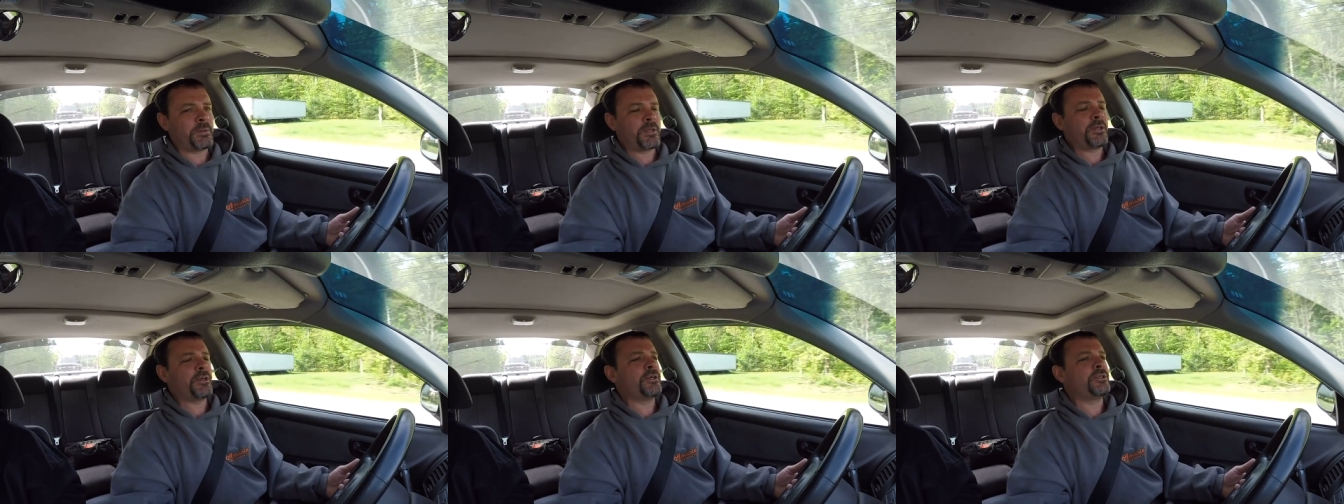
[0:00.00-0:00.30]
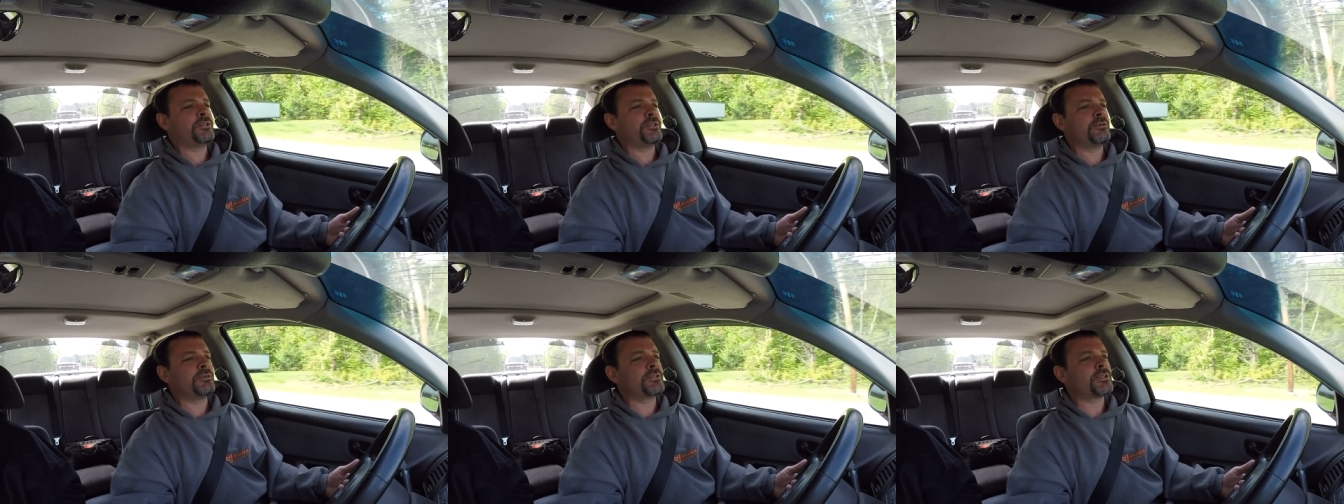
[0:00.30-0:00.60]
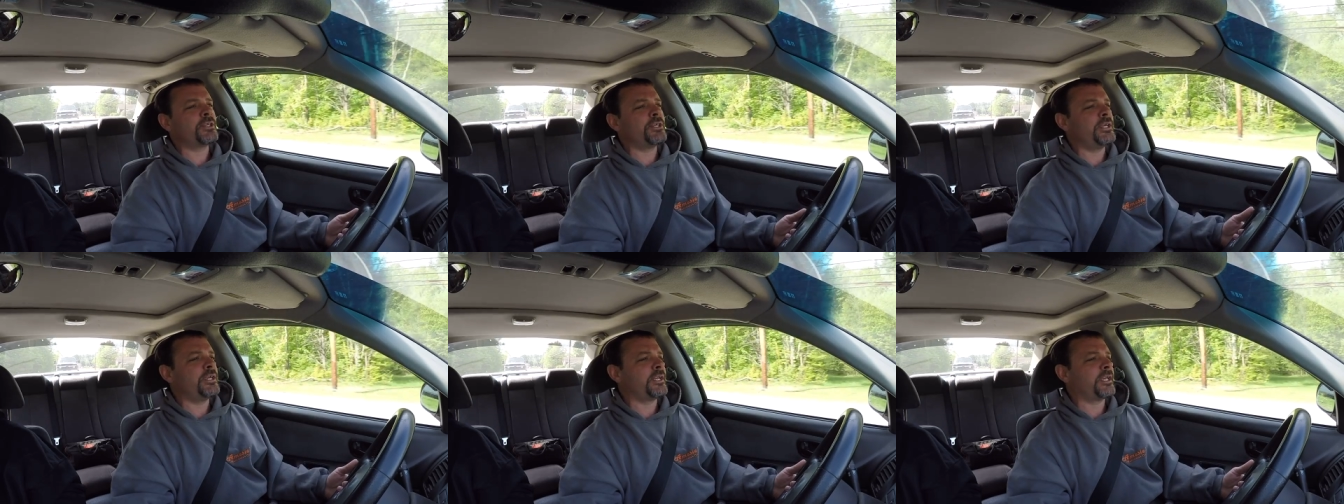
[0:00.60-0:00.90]
because
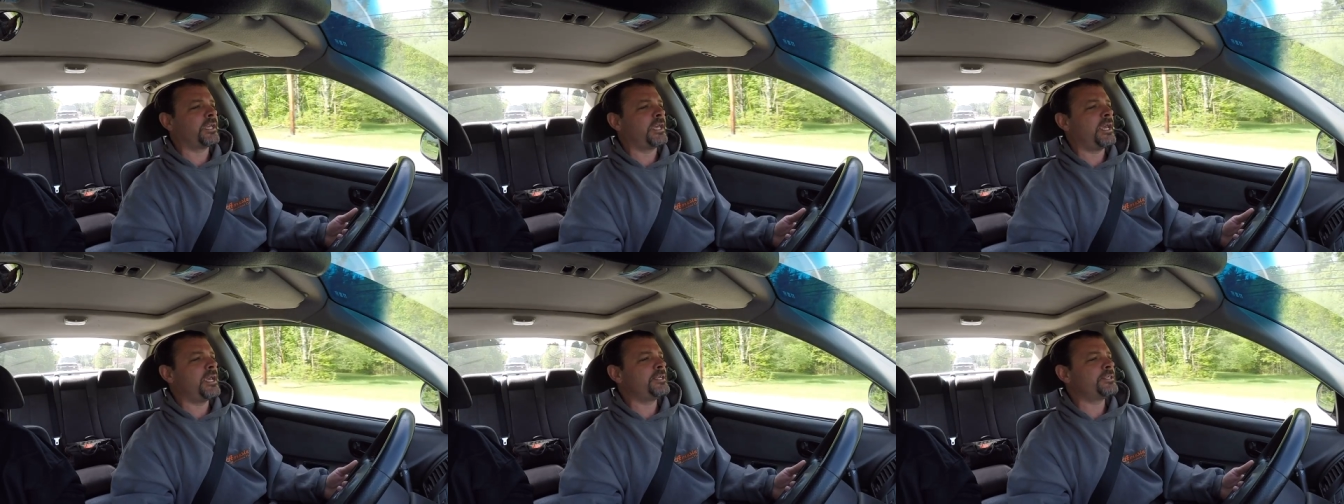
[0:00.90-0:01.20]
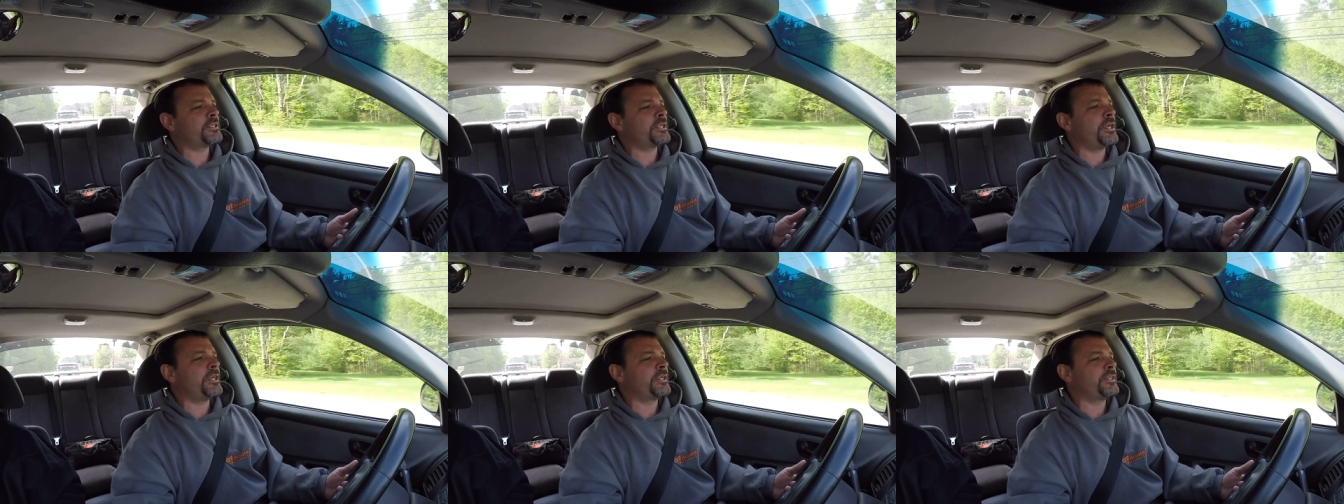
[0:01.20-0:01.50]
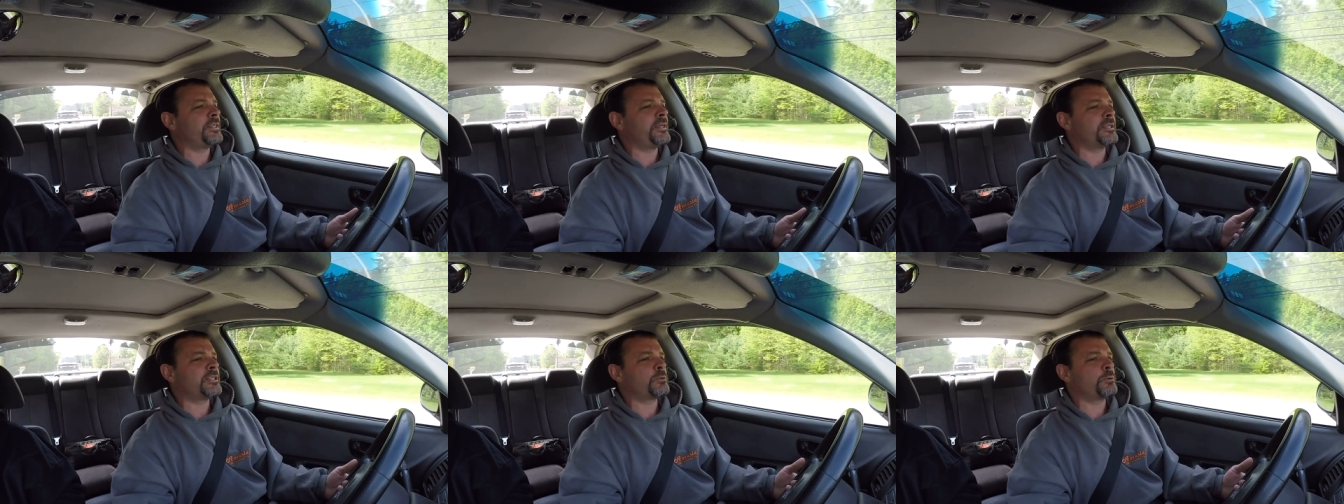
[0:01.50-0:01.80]
usually in a case
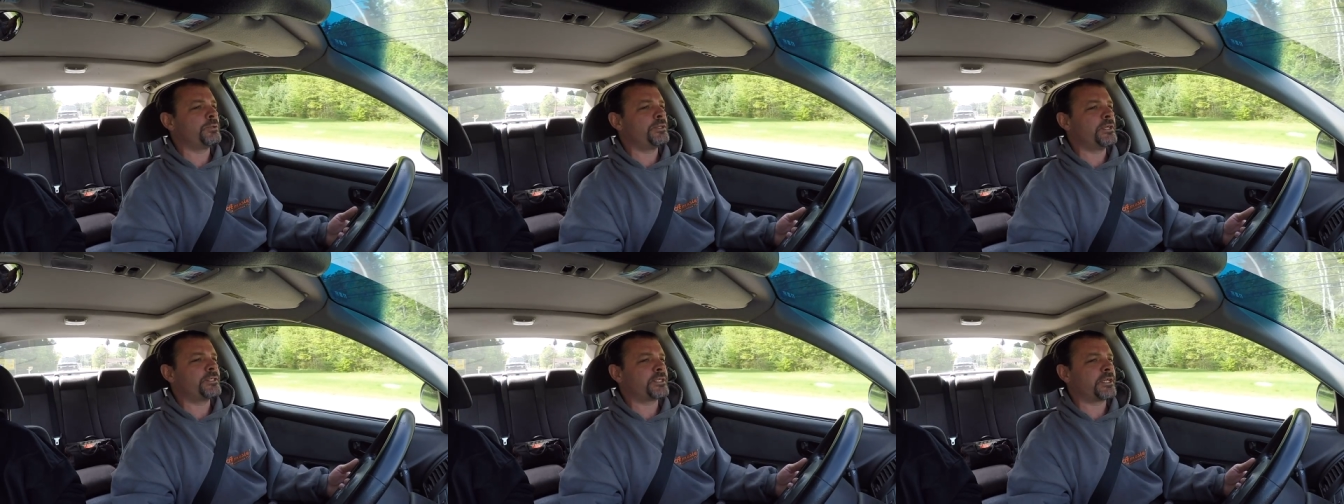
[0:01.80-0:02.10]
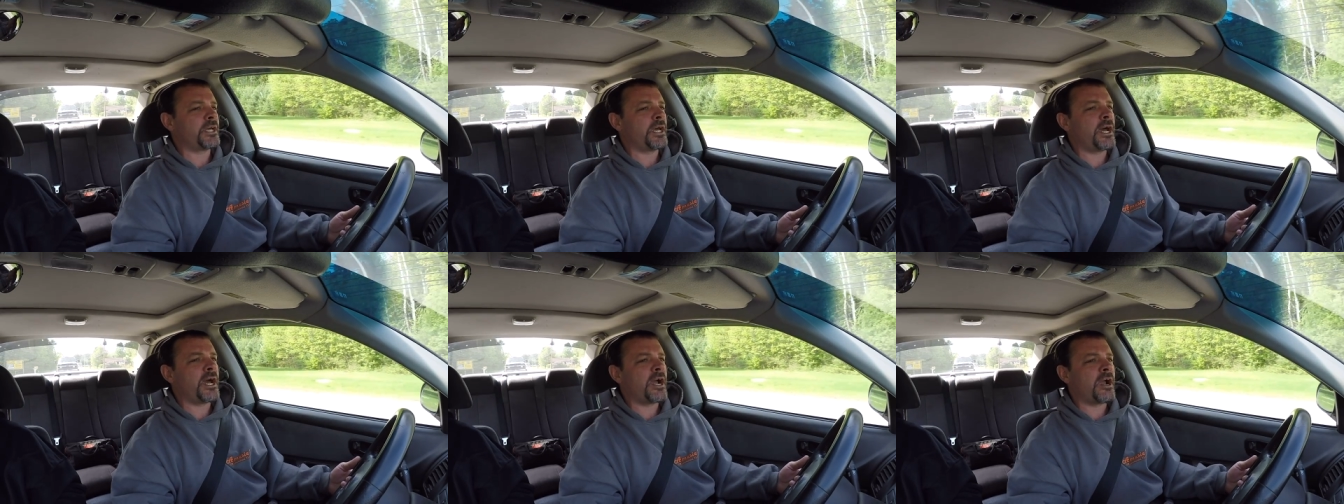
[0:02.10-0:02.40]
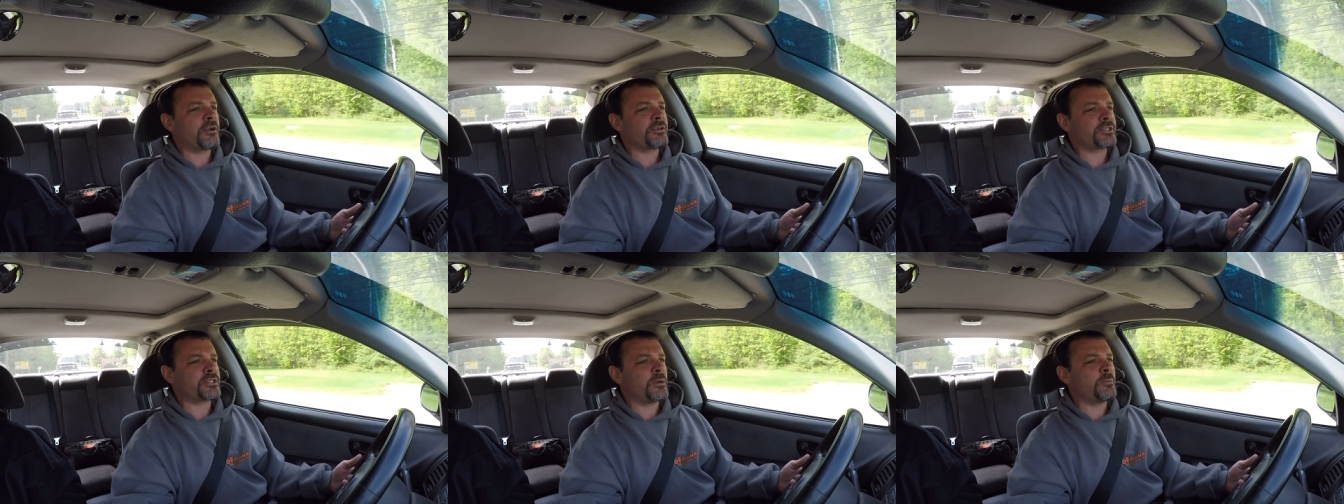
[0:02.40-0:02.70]
like this, when there's a
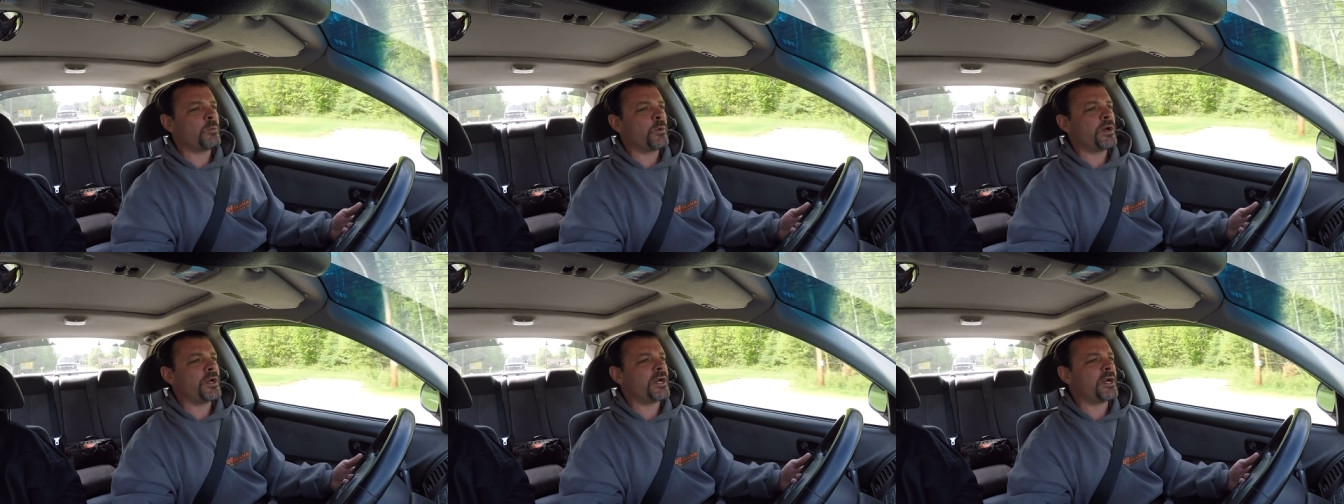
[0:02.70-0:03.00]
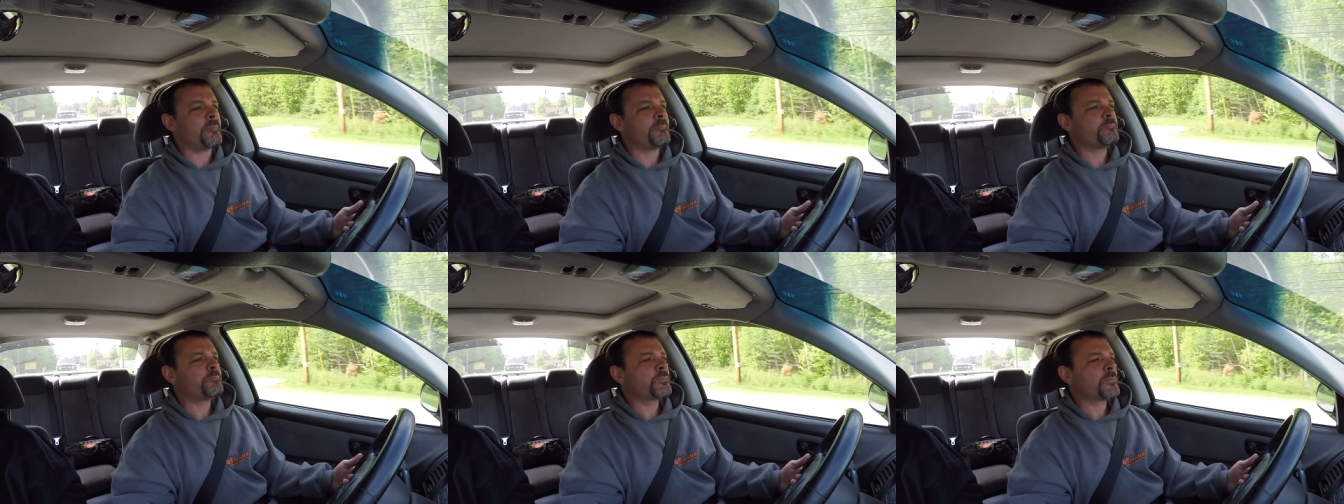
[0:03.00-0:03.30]
car somewhere,